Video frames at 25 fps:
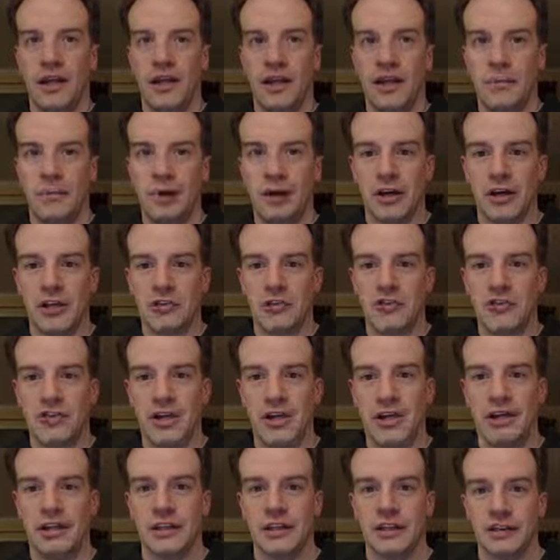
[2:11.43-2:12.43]
And by
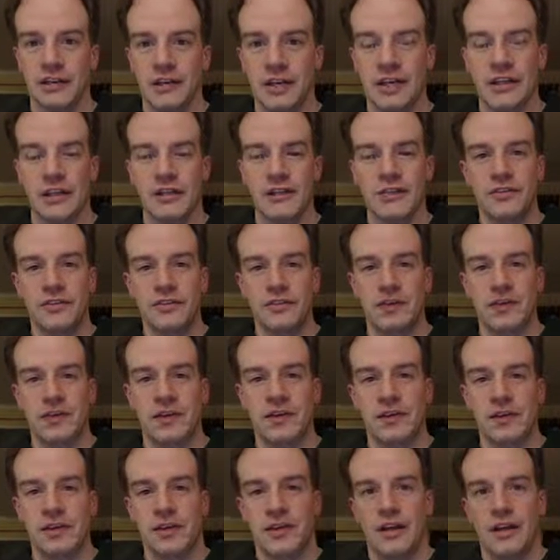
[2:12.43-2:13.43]
understanding this,
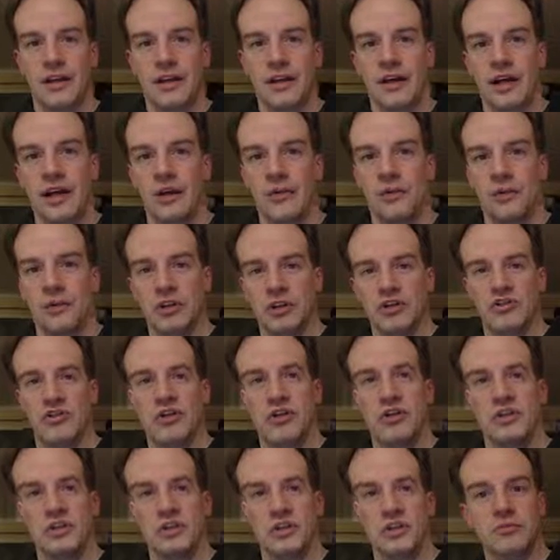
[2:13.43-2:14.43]
how
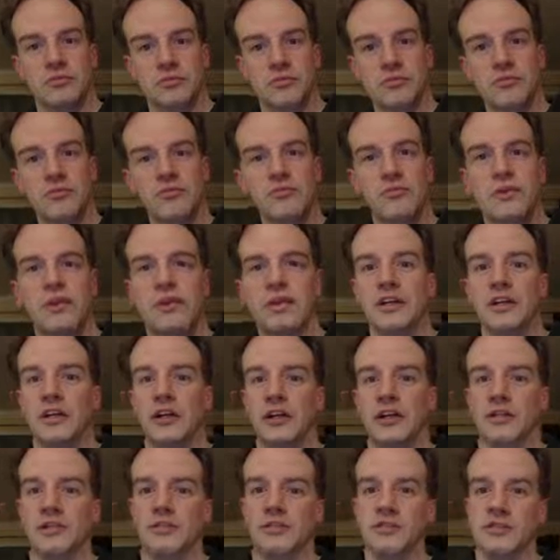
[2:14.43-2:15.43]
electrons can move, we can
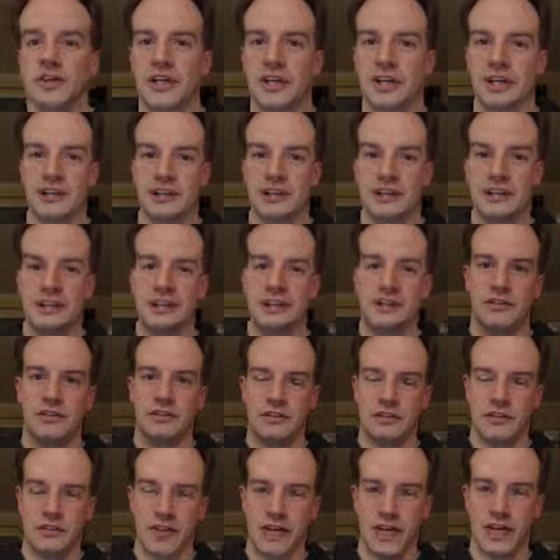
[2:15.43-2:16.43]
understand these
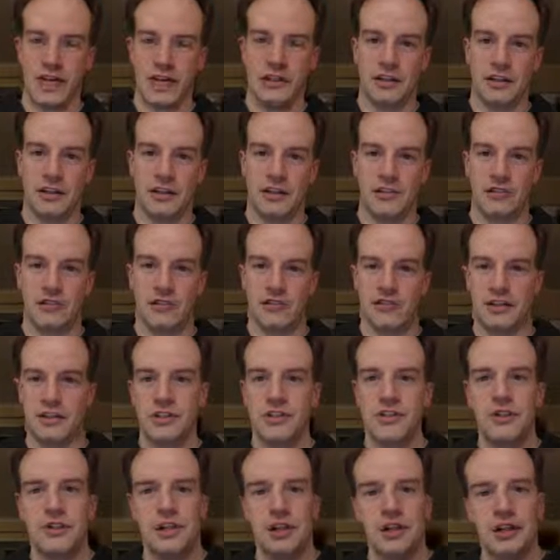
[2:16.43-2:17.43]
static
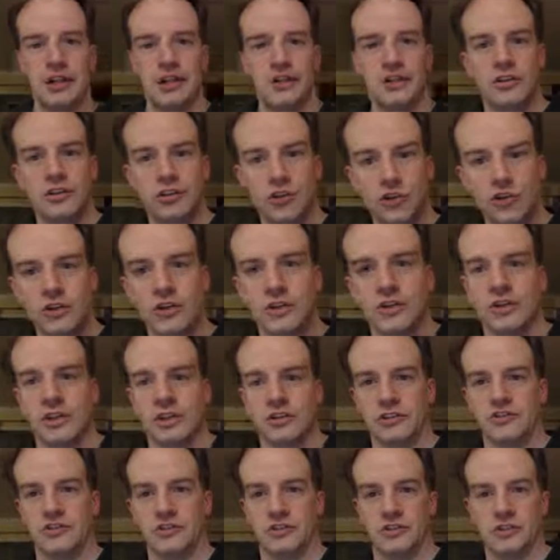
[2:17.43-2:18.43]
electricity and current
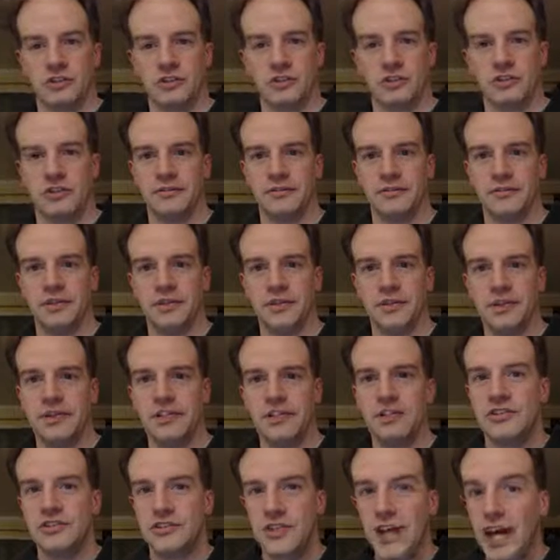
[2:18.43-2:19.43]
electricity.
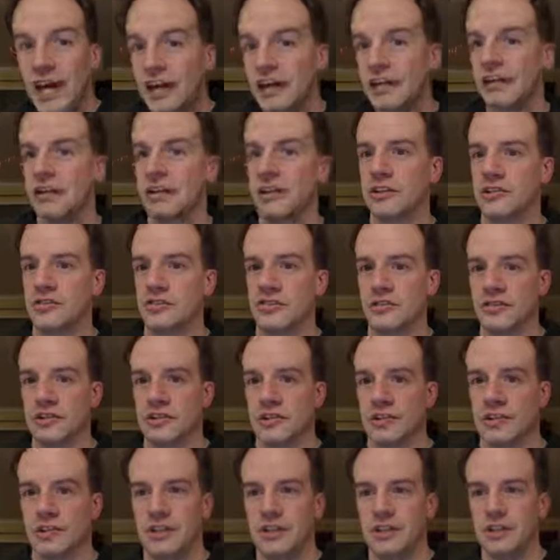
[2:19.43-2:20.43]
Static
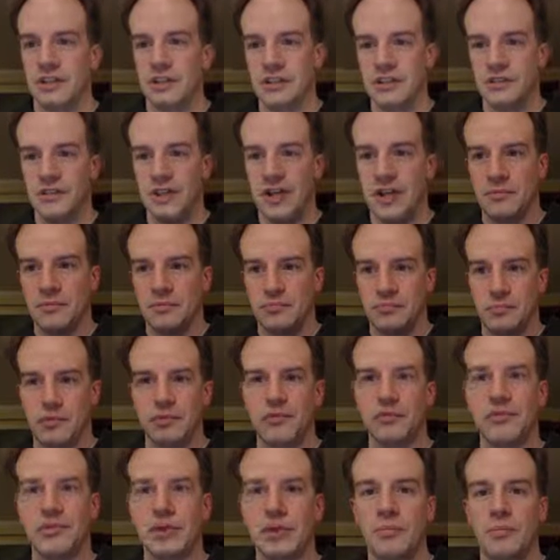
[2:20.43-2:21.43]
electricity is that
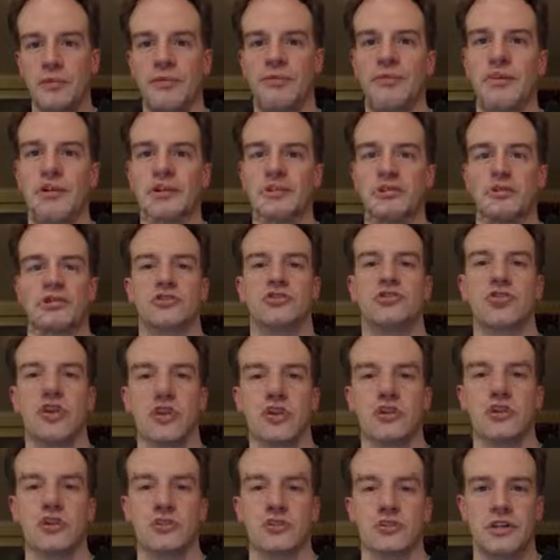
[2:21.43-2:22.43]
buildup of electric
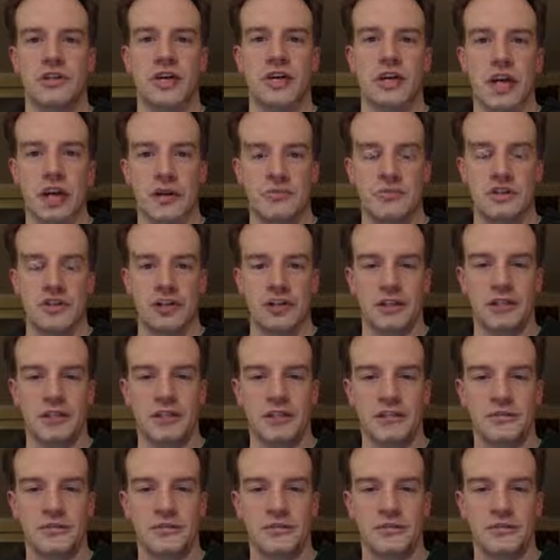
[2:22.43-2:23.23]
charges in an object.